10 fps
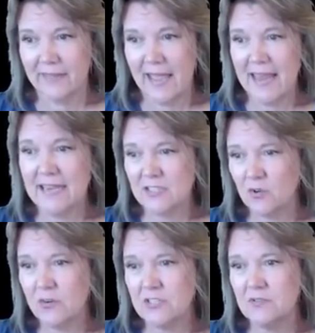and it's
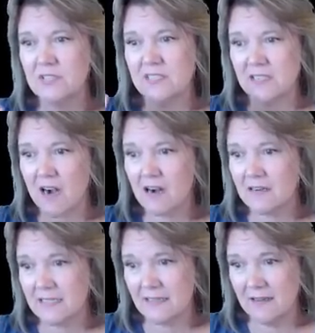going to
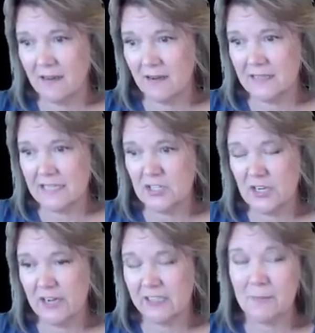start
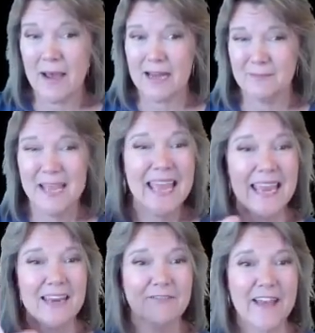stitching here at the bottom.
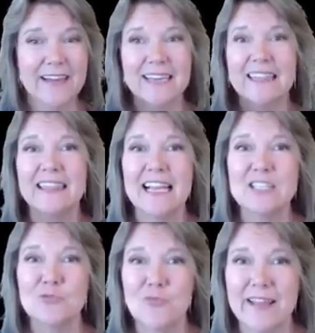In fact,
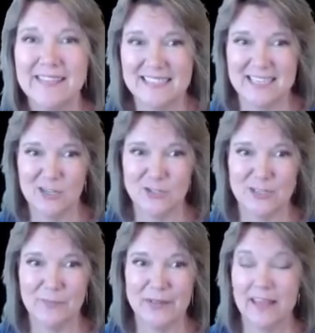let's run the stitch
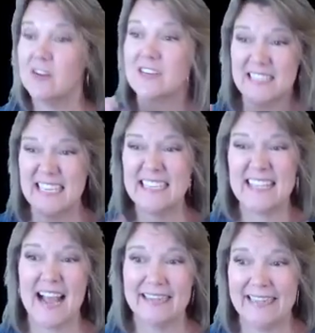simulator to see
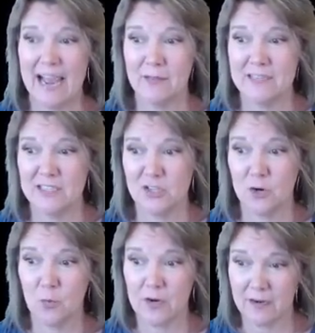exactly how this is
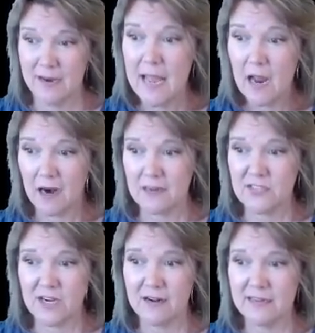going to work. Our
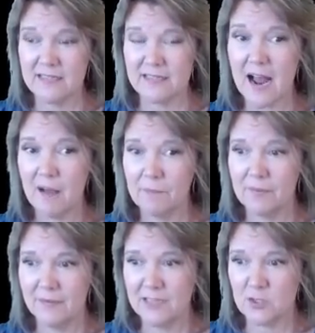start and
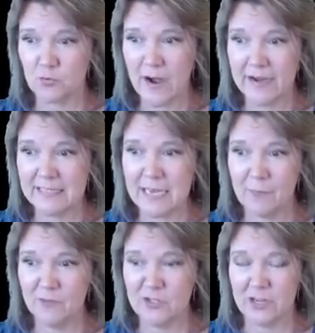stop is right on
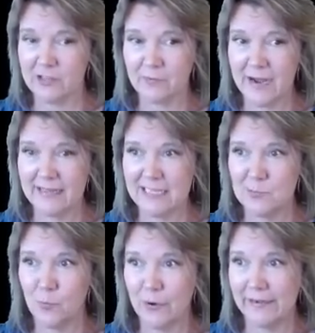top of each other right at this
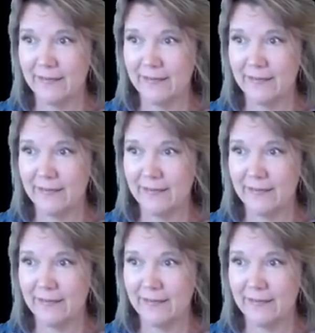point.